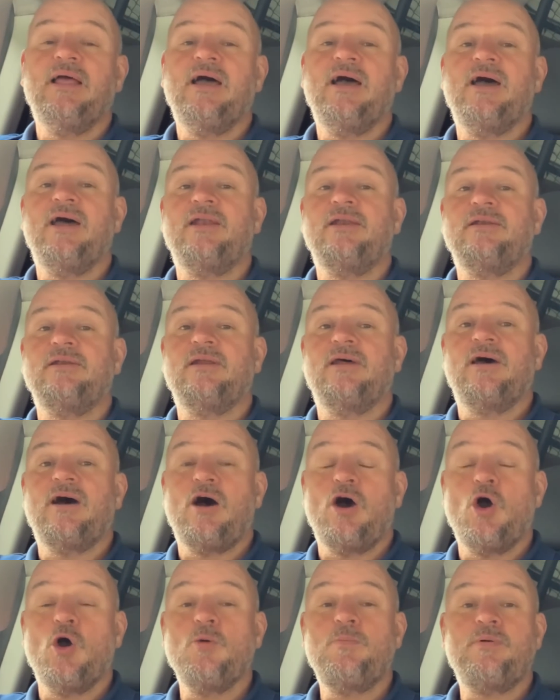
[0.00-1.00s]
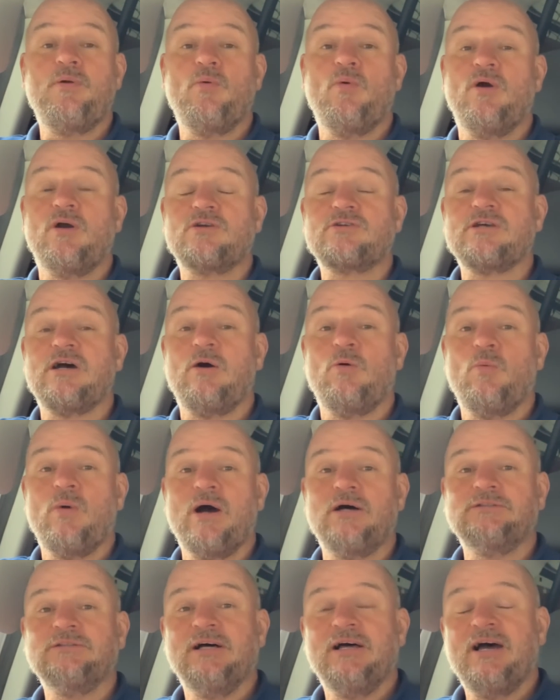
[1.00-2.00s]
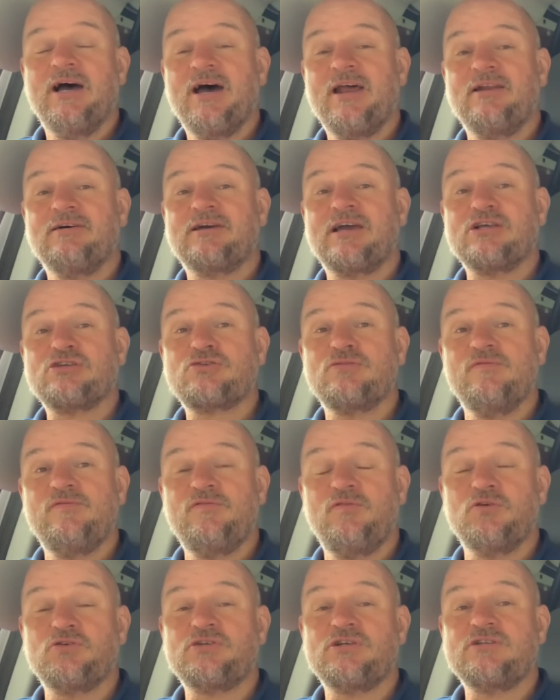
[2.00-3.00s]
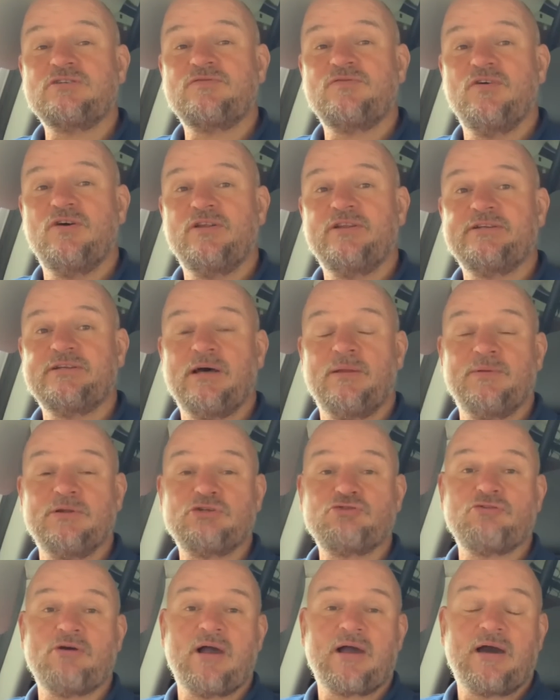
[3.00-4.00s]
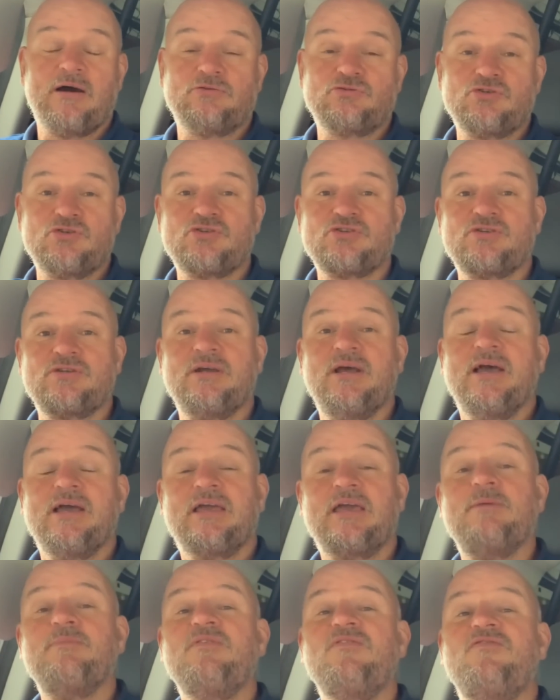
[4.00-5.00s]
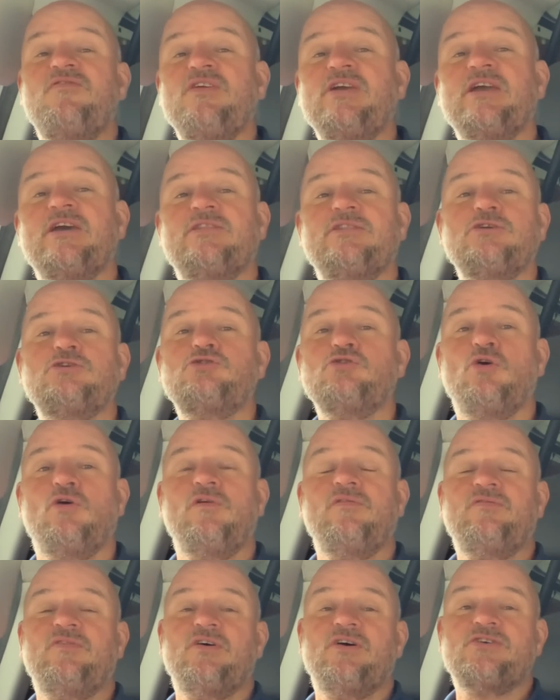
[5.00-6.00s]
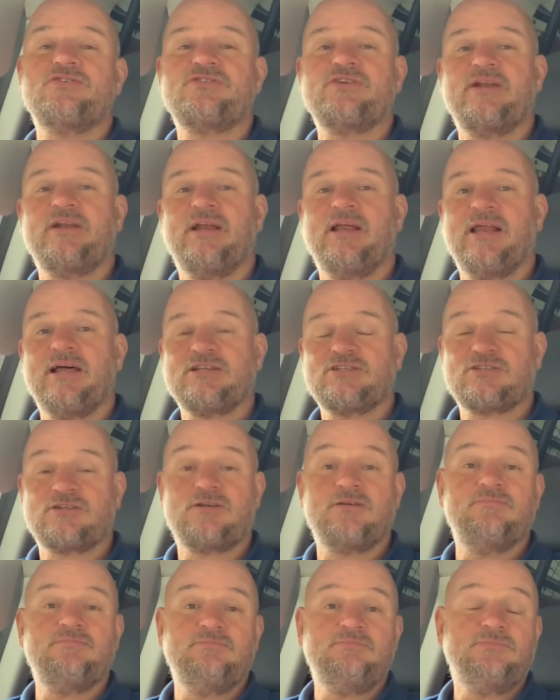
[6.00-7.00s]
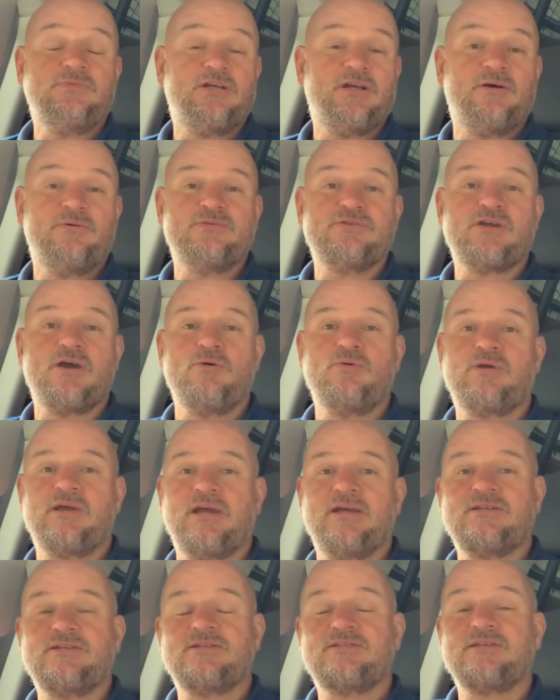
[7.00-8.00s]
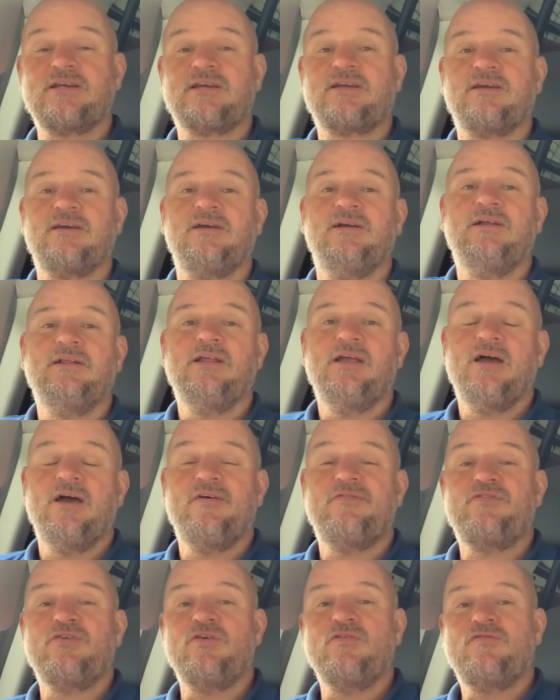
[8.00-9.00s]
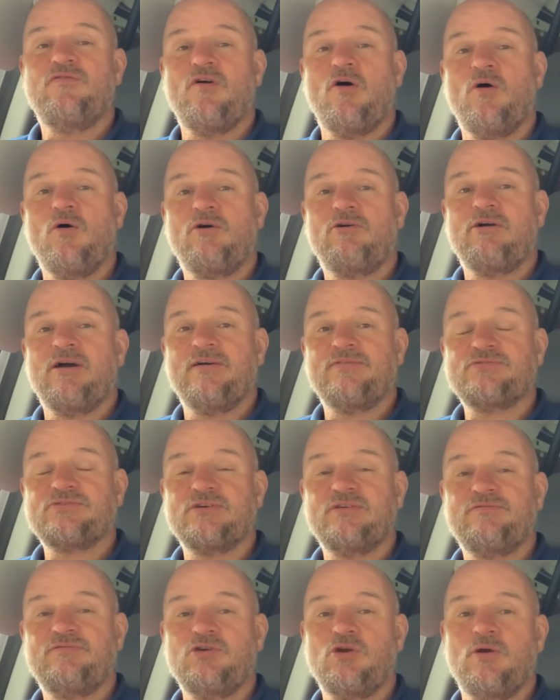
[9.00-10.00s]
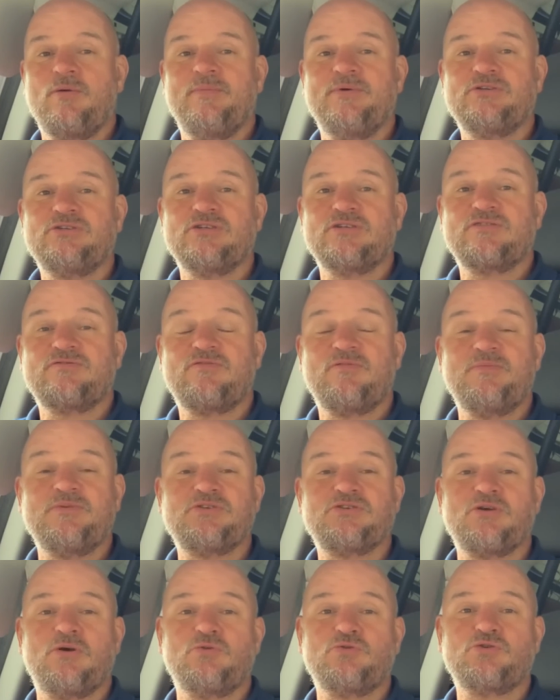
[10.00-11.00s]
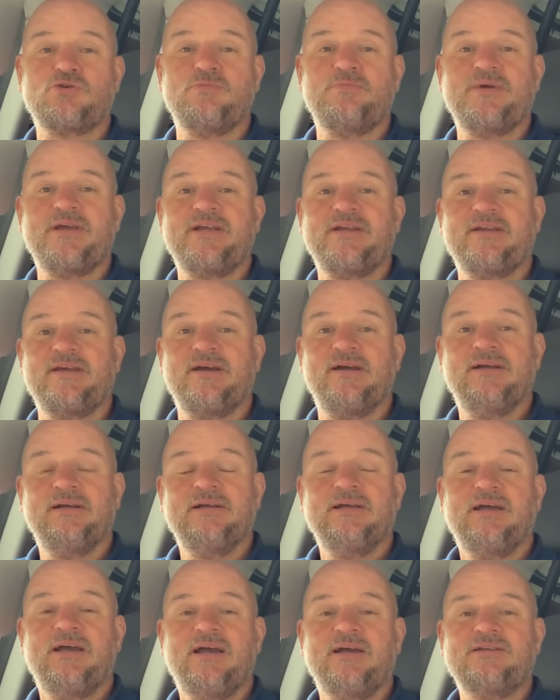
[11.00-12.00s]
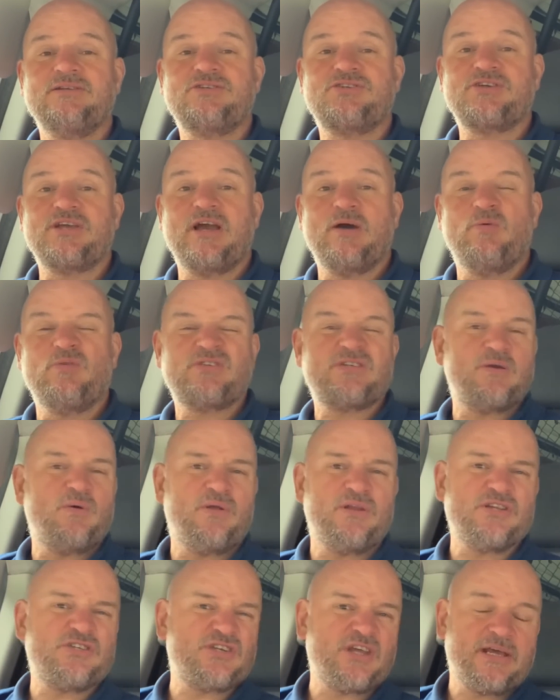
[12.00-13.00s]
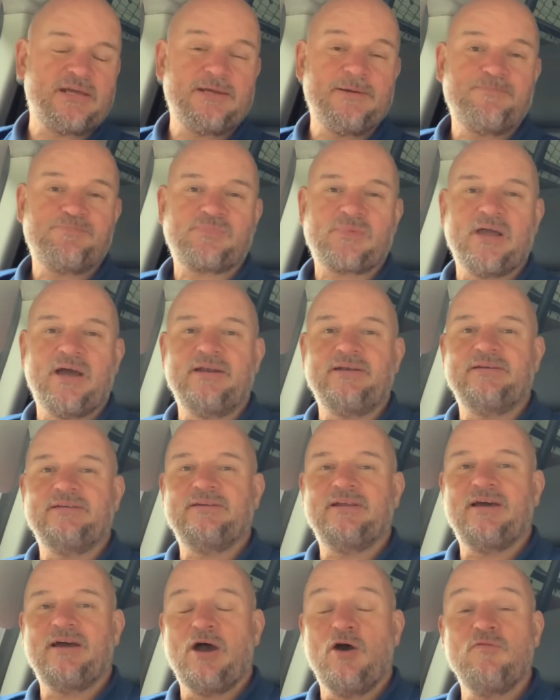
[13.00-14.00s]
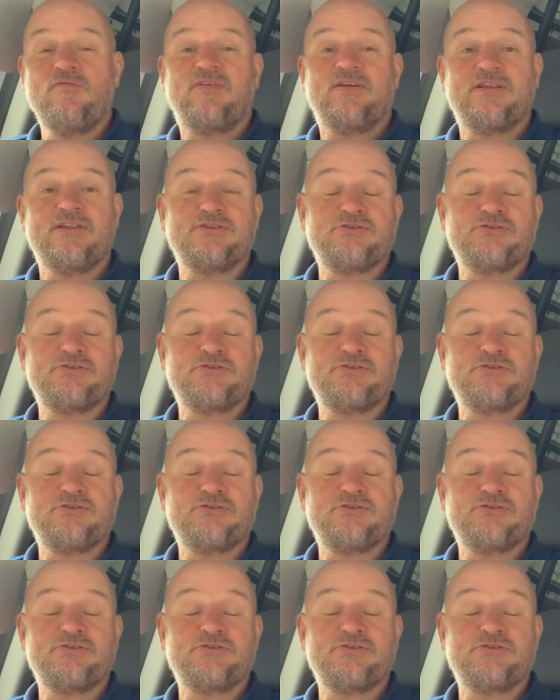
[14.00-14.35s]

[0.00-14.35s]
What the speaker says: And I hope it works out well, and I'll get some footage further down the track. I'll just get my feet in the door first, then I'll ask them, is it okay to take a few photographs and a few images for my social media, and we'll see what they say. And hopefully they'll